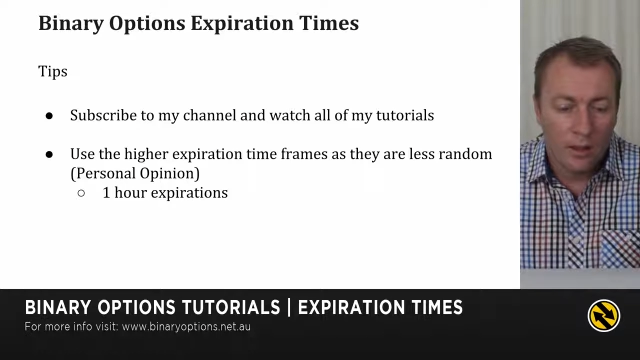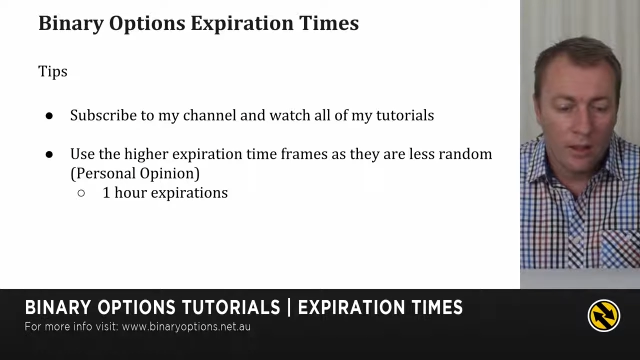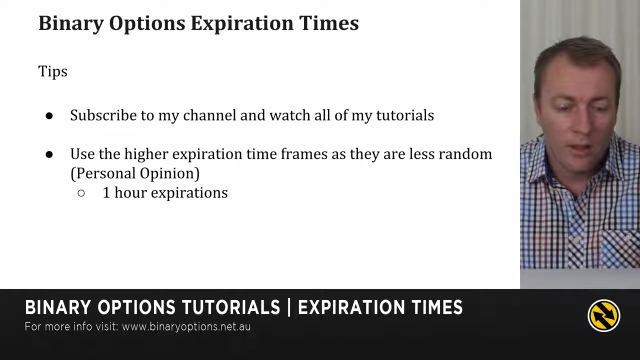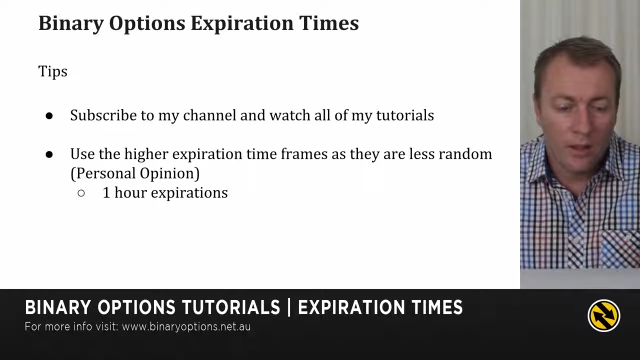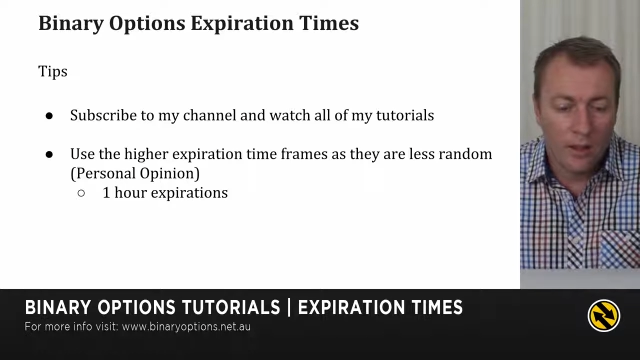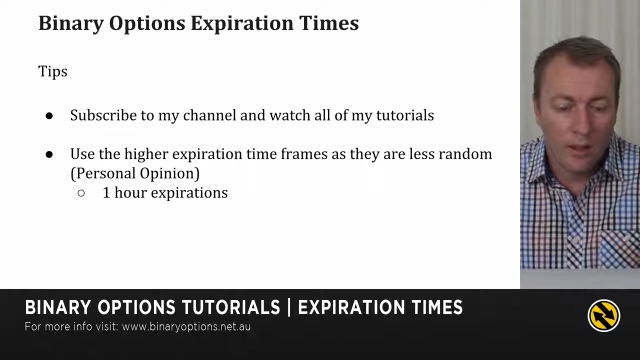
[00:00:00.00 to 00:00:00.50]

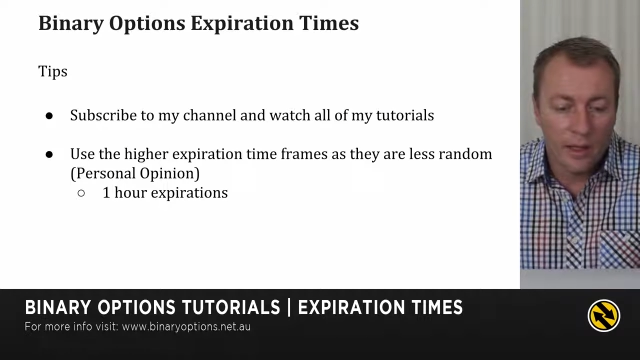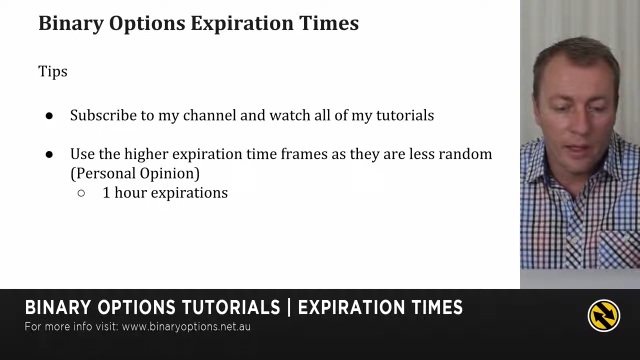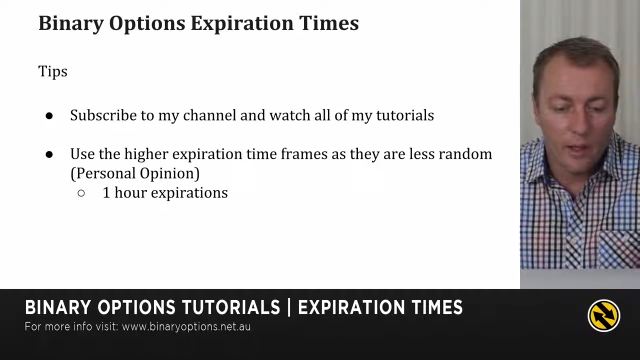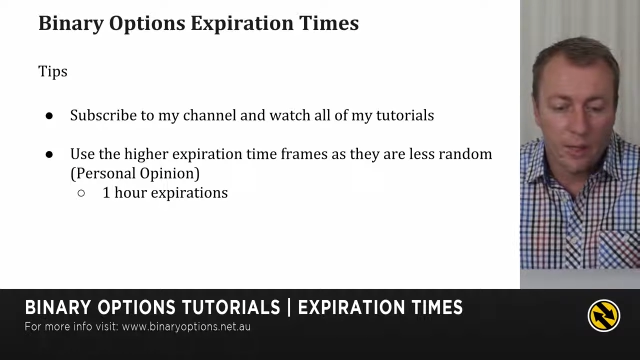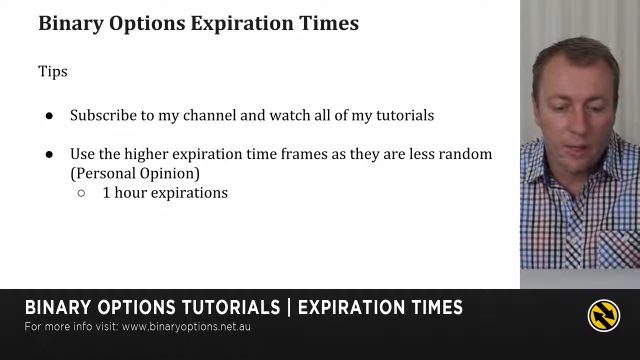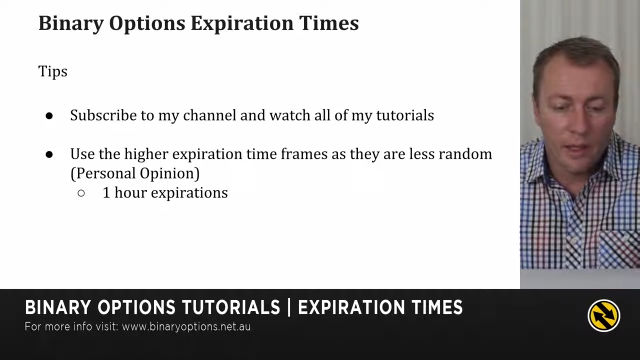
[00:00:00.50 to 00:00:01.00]
So
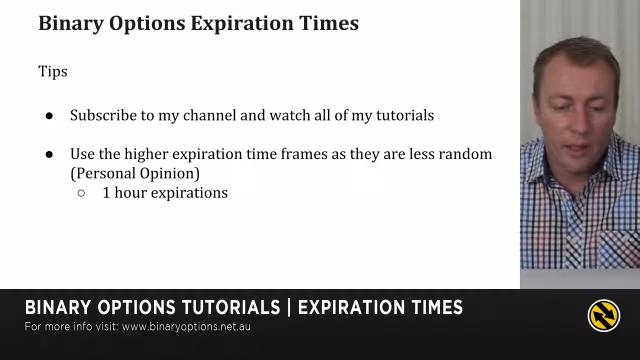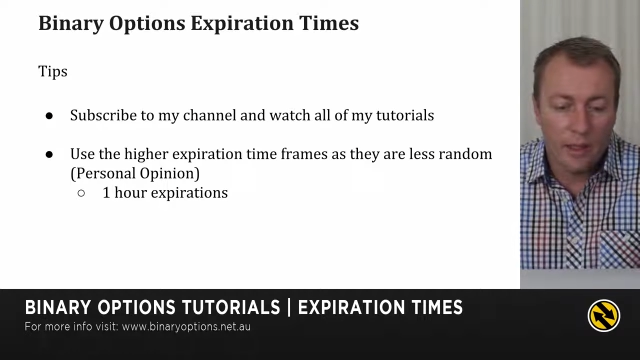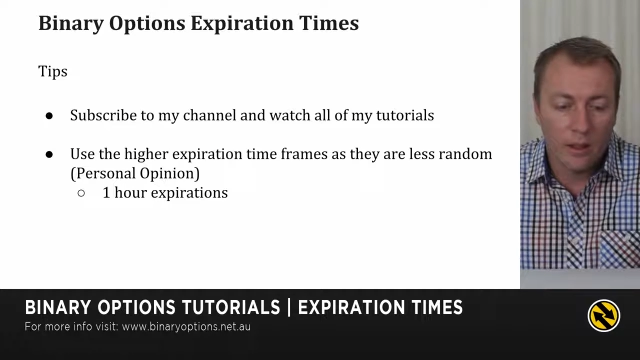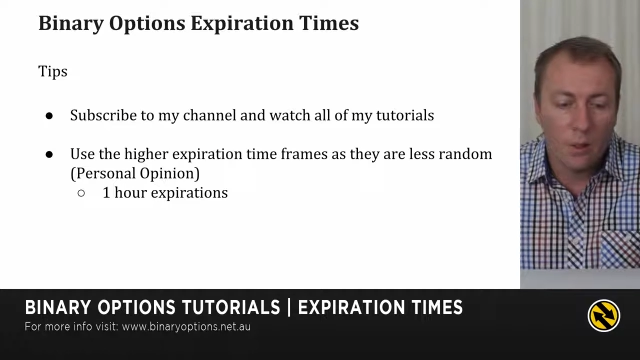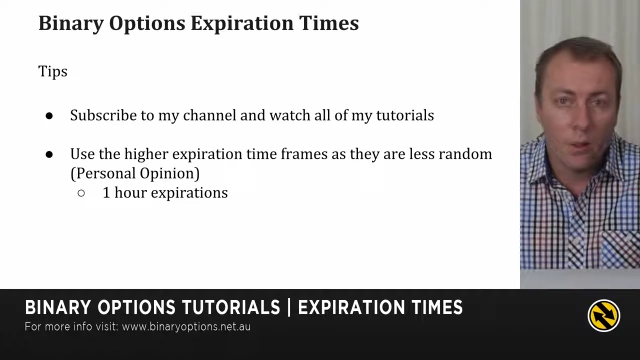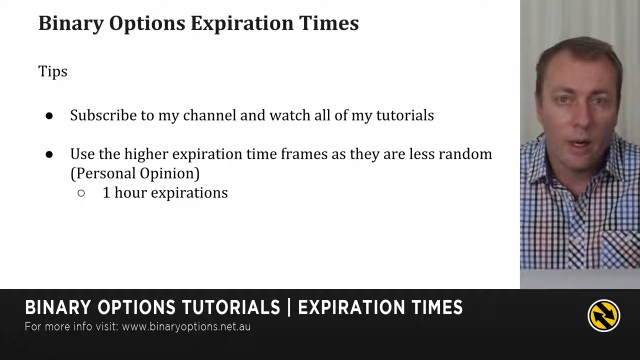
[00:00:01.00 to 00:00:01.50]
that
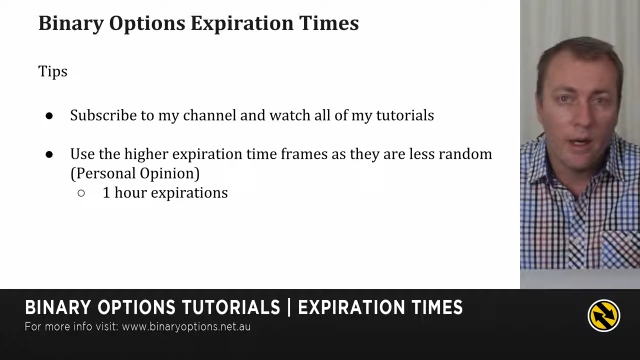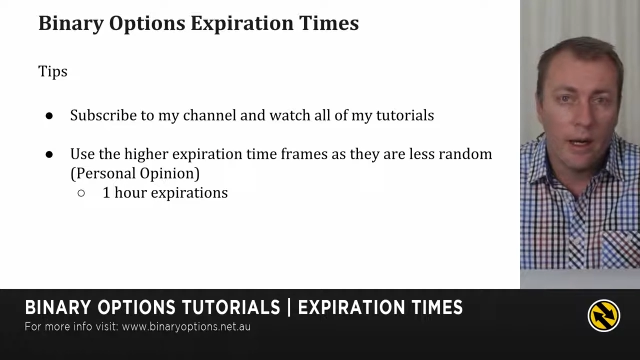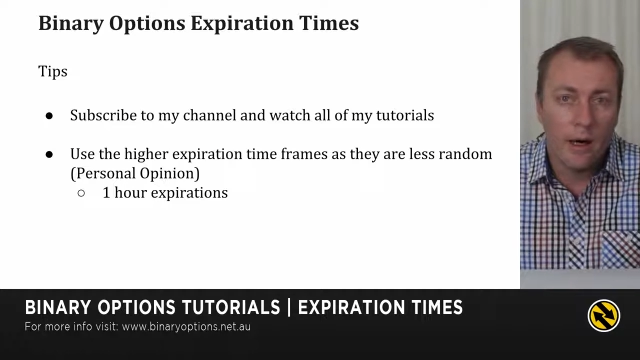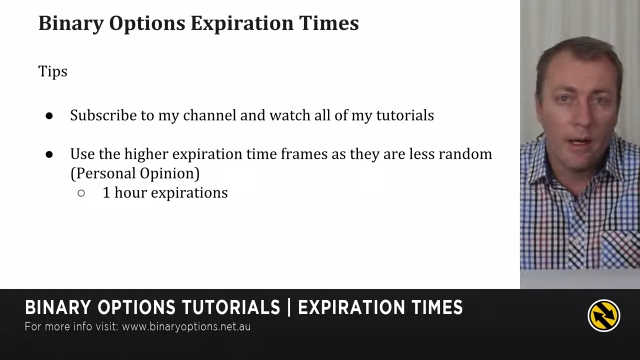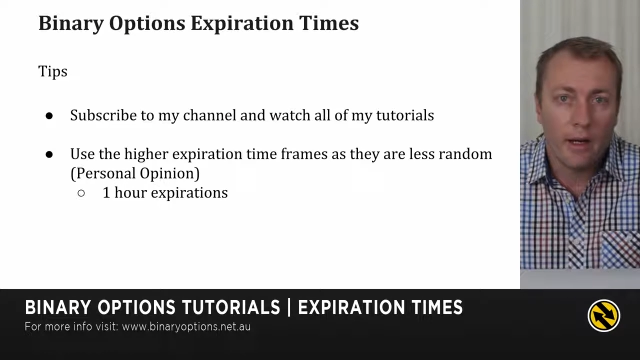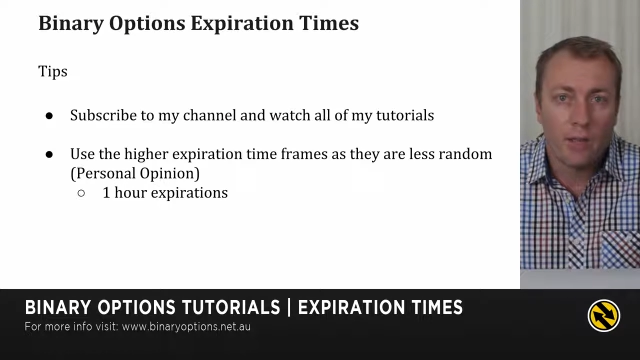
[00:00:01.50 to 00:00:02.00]
being 1
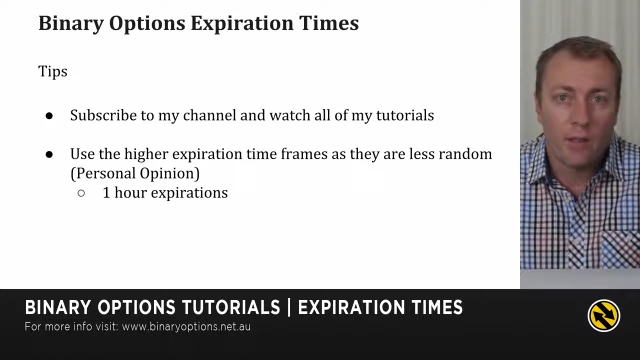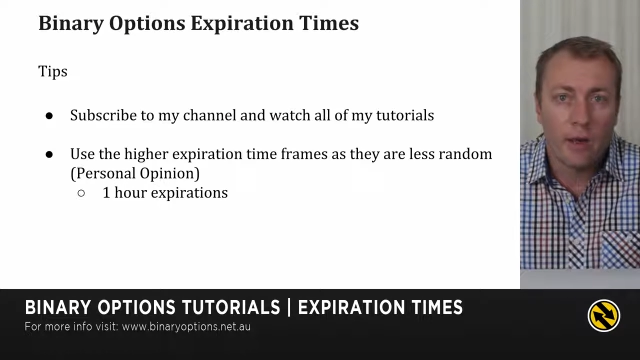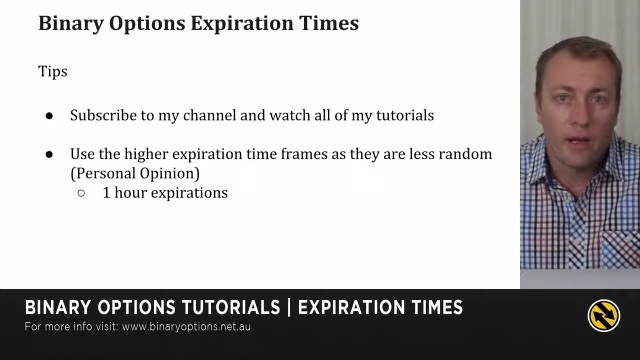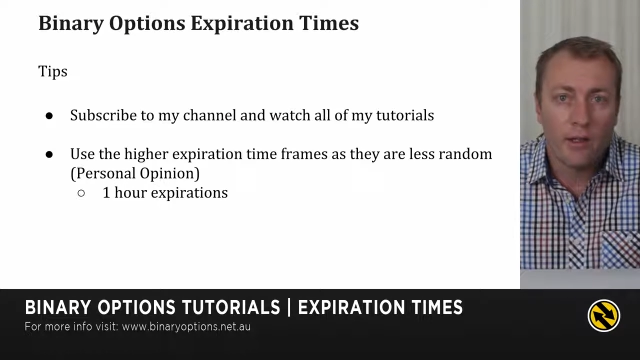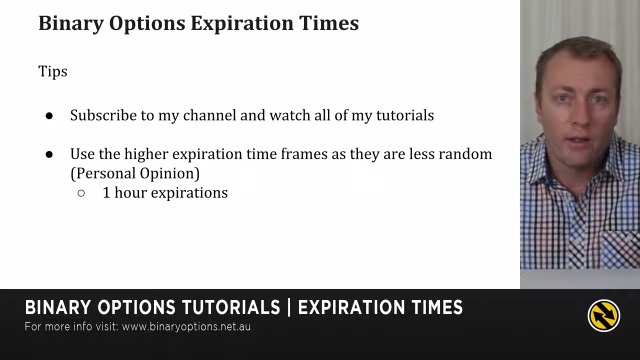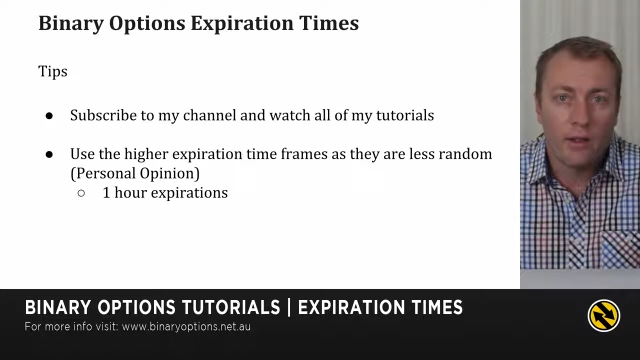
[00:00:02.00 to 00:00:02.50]
hour
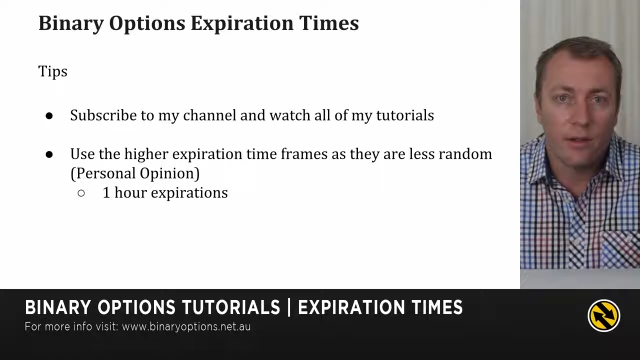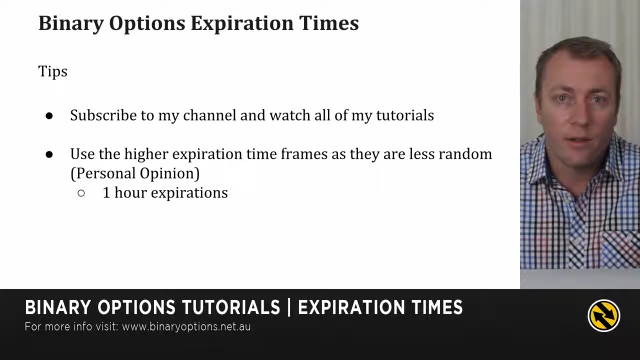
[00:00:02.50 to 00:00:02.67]
expirations